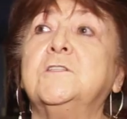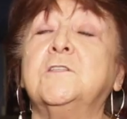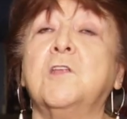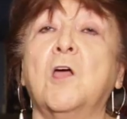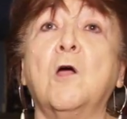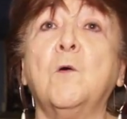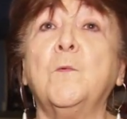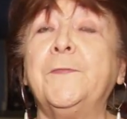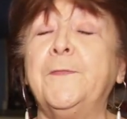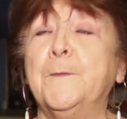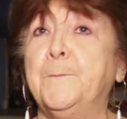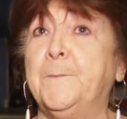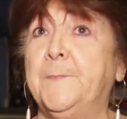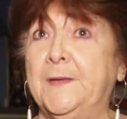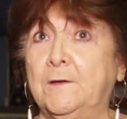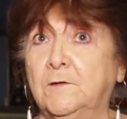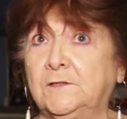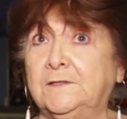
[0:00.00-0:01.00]
start with the
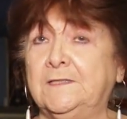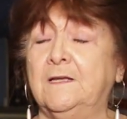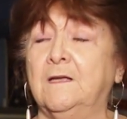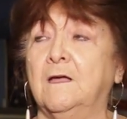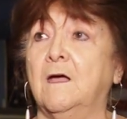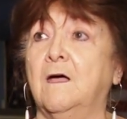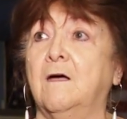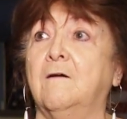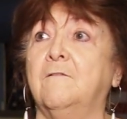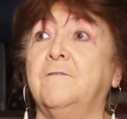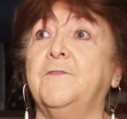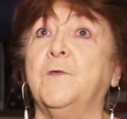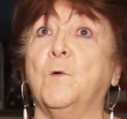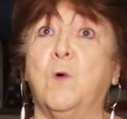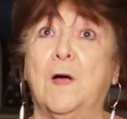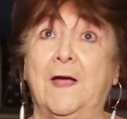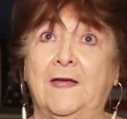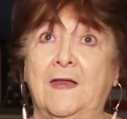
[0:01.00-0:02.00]
building of the
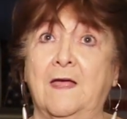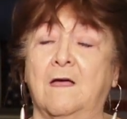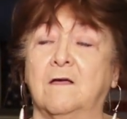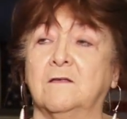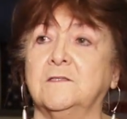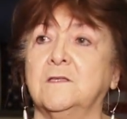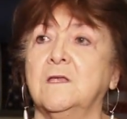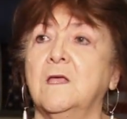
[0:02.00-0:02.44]
White House.